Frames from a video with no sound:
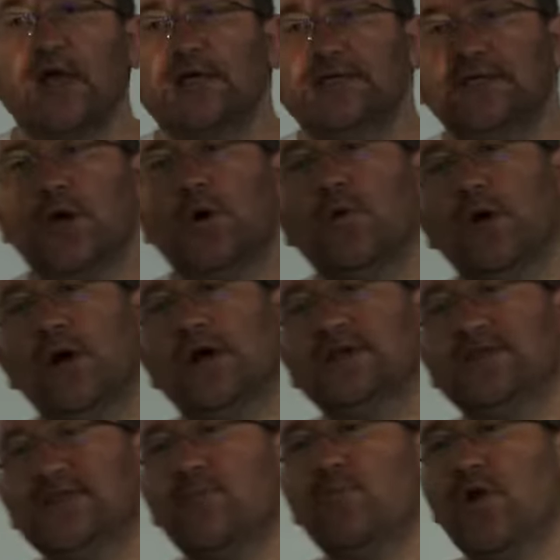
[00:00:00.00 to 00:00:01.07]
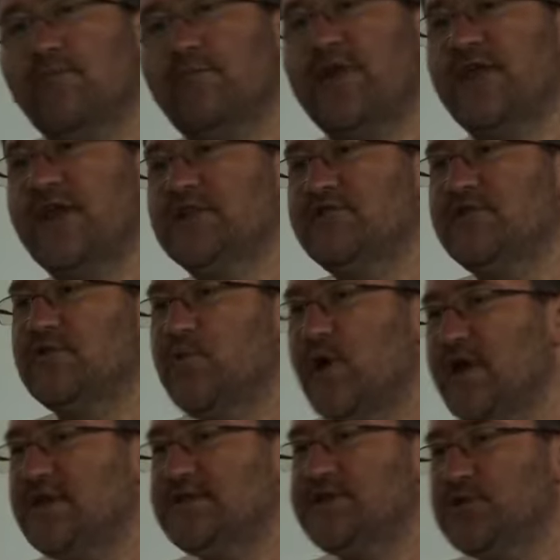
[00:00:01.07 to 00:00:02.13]
So somewhere by the end of the
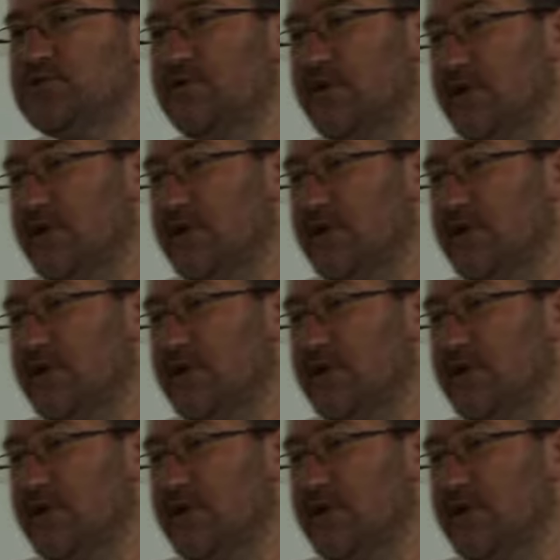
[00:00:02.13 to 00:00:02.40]
20th century,